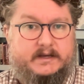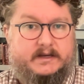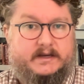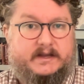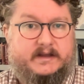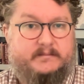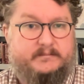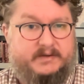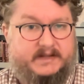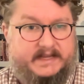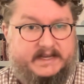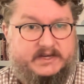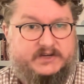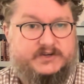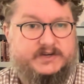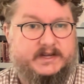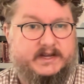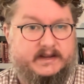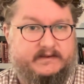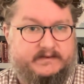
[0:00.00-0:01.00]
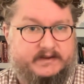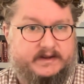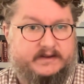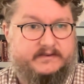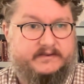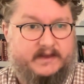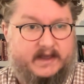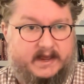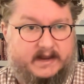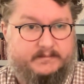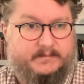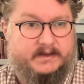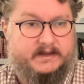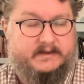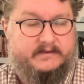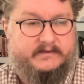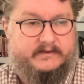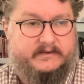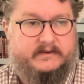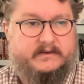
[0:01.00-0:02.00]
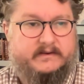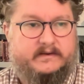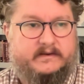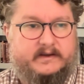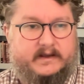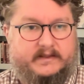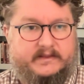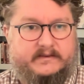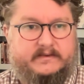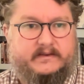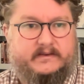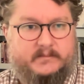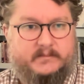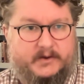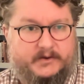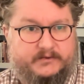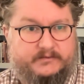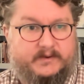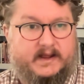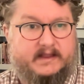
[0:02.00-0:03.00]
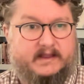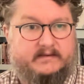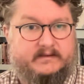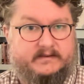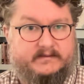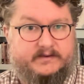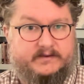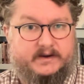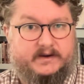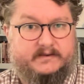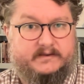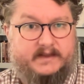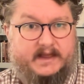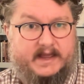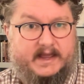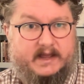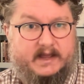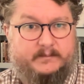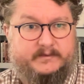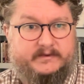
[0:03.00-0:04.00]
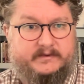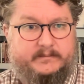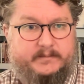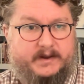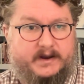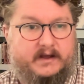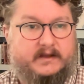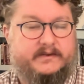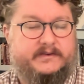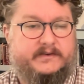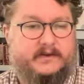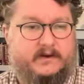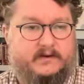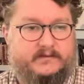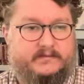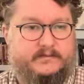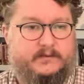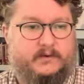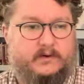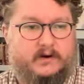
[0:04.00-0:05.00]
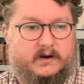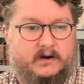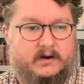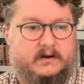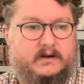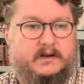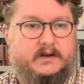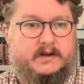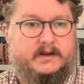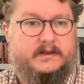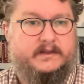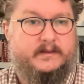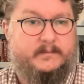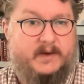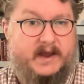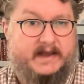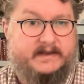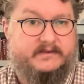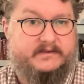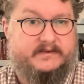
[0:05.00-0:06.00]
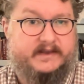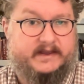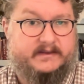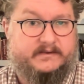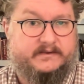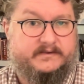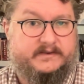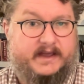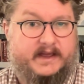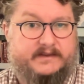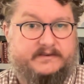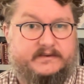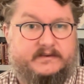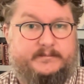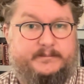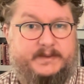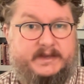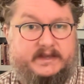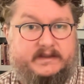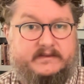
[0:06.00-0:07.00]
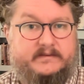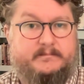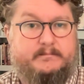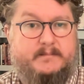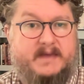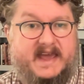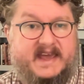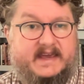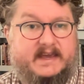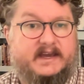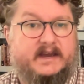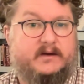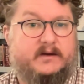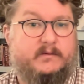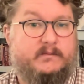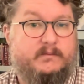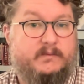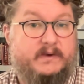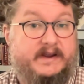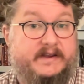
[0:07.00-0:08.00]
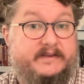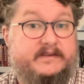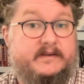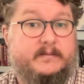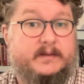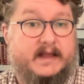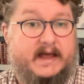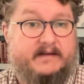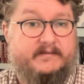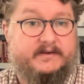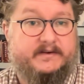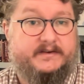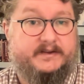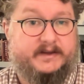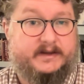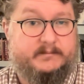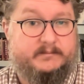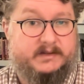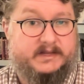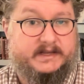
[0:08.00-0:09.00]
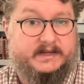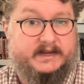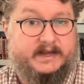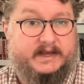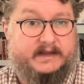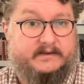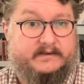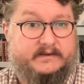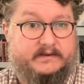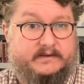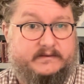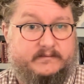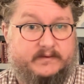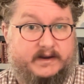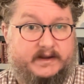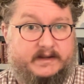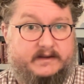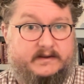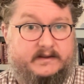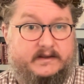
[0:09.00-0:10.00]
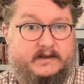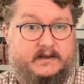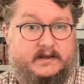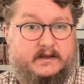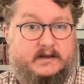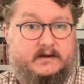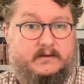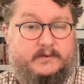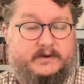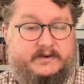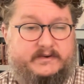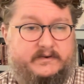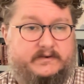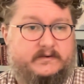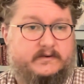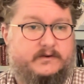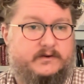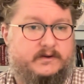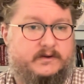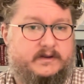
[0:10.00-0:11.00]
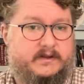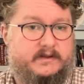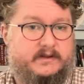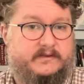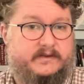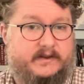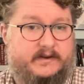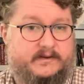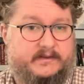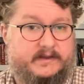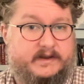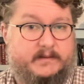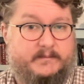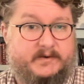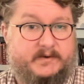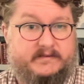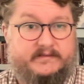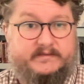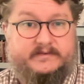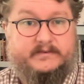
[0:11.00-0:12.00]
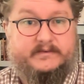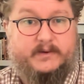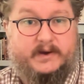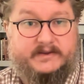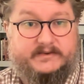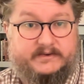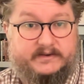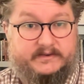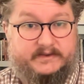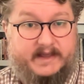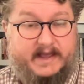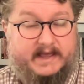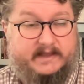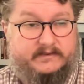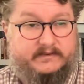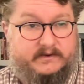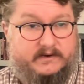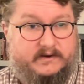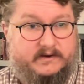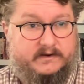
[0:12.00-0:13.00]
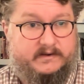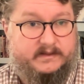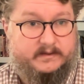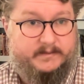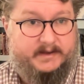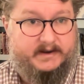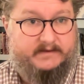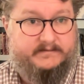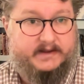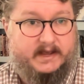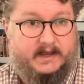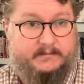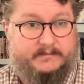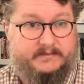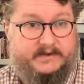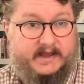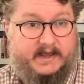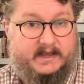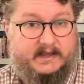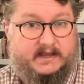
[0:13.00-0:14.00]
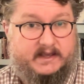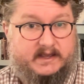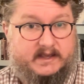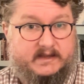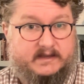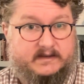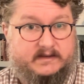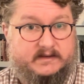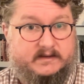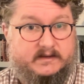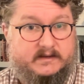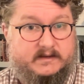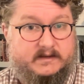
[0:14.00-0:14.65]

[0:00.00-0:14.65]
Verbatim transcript: Completion of an assignment, and this is most relevant for exams, but also for the practice exercises, means making a reasonable effort to complete it, right? Which could consider the number of questions answered, the amount of time taken,